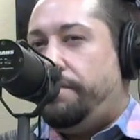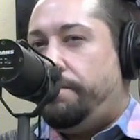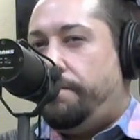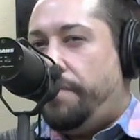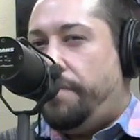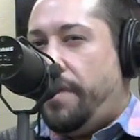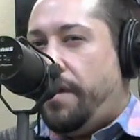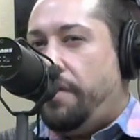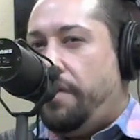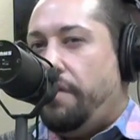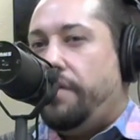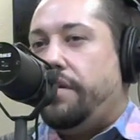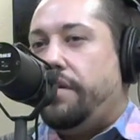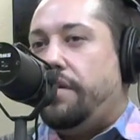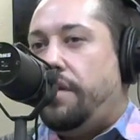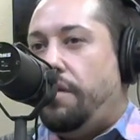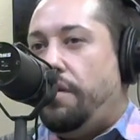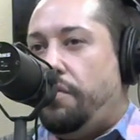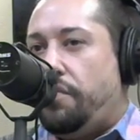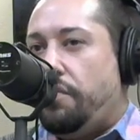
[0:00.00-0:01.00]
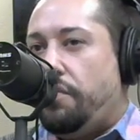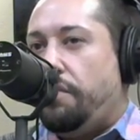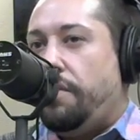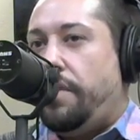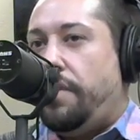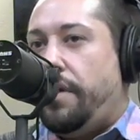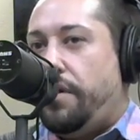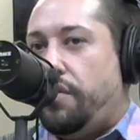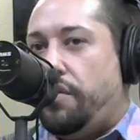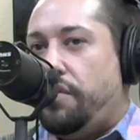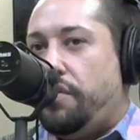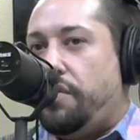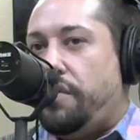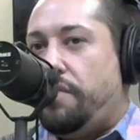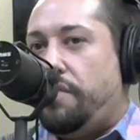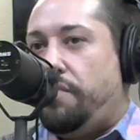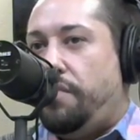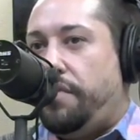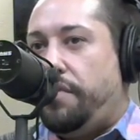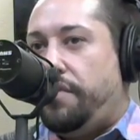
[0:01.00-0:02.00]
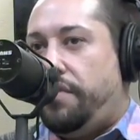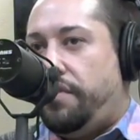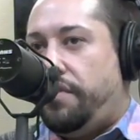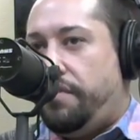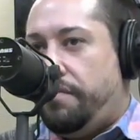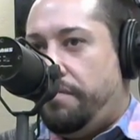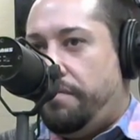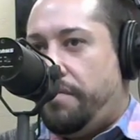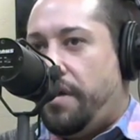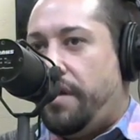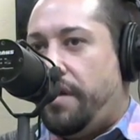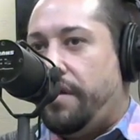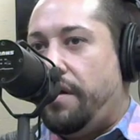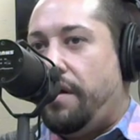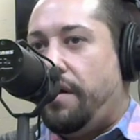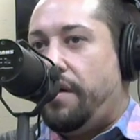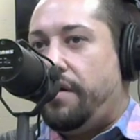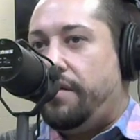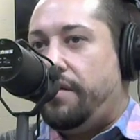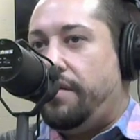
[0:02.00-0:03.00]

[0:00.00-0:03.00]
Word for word: better and closer relationship with my God,